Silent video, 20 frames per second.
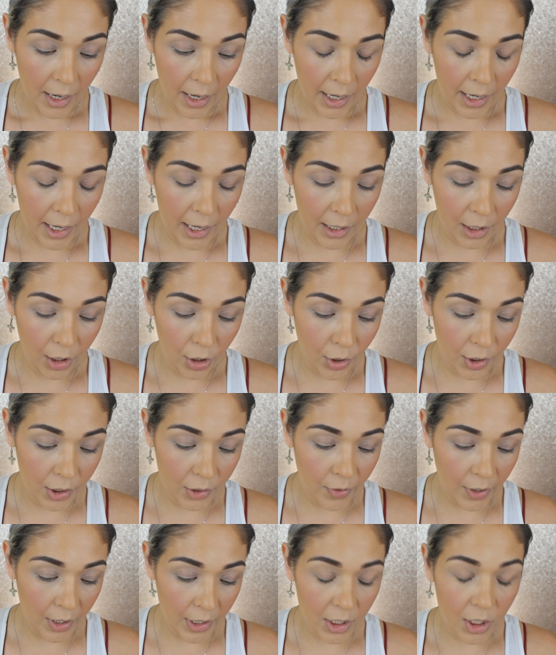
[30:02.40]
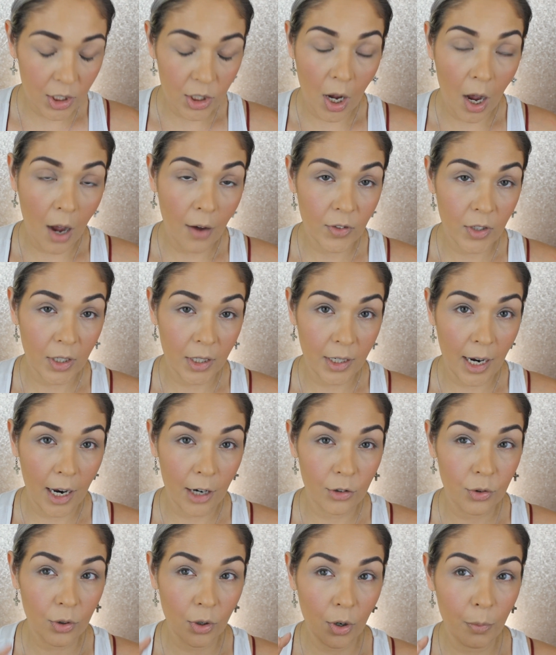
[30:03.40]
it looks very soft and
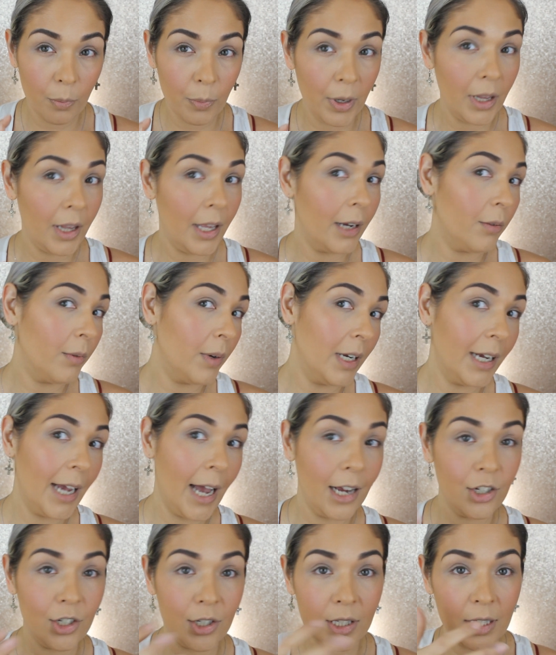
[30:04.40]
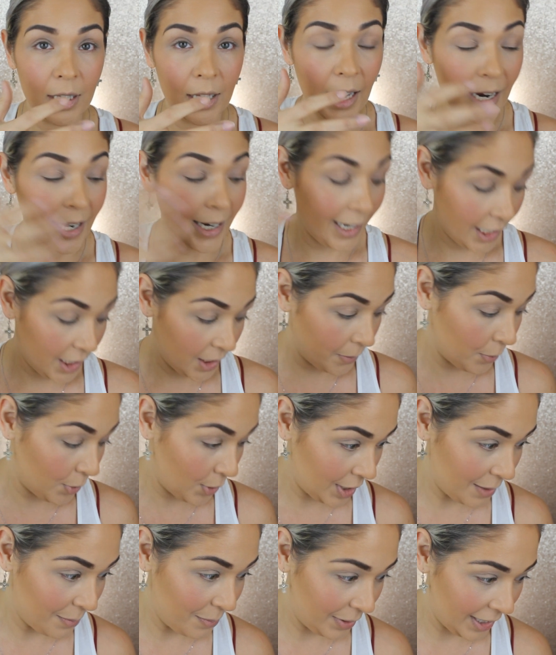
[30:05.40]
natural, but like when it catches the light, it's
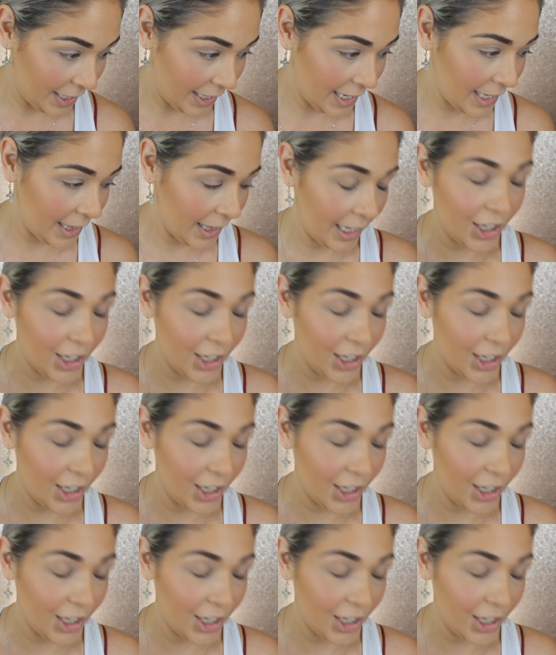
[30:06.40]
pretty blingy.